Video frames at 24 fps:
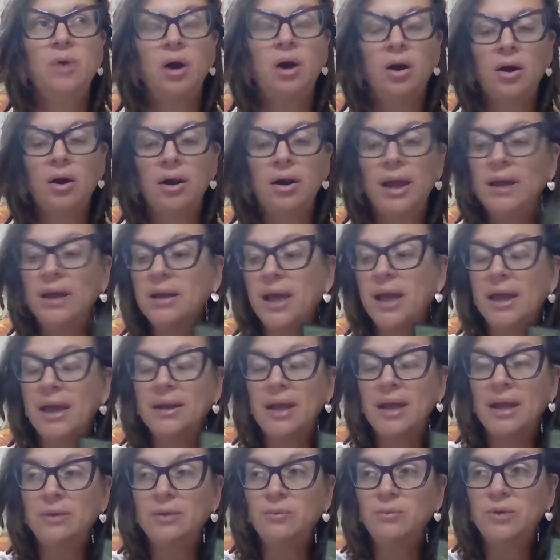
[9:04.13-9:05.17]
are,
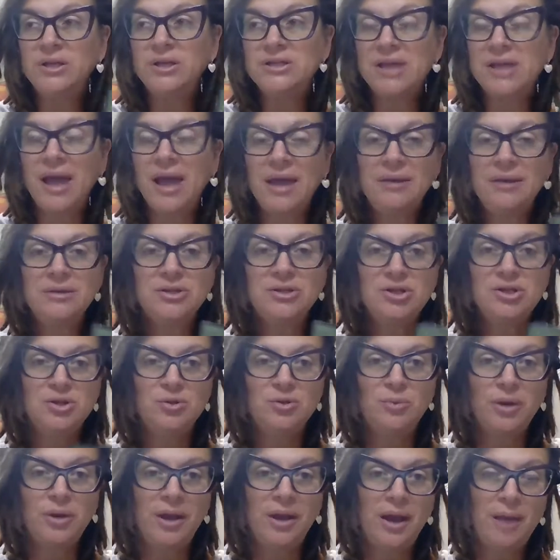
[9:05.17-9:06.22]
and we tend
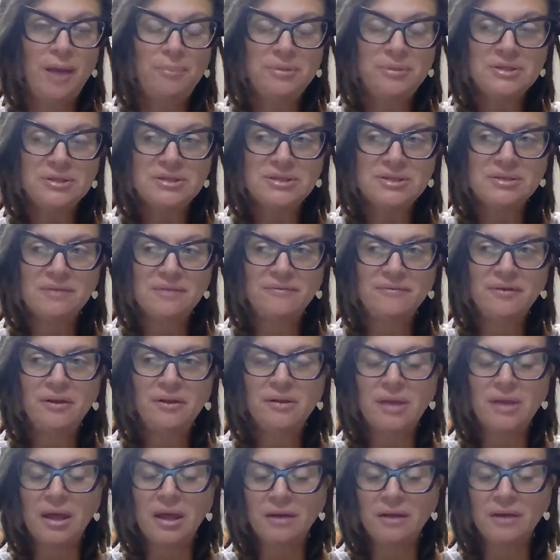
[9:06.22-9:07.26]
to, what happens is I
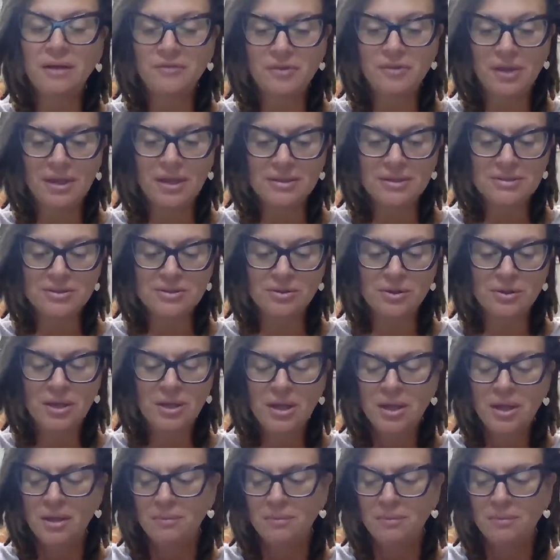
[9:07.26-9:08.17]
feel a lot of you, Cancer,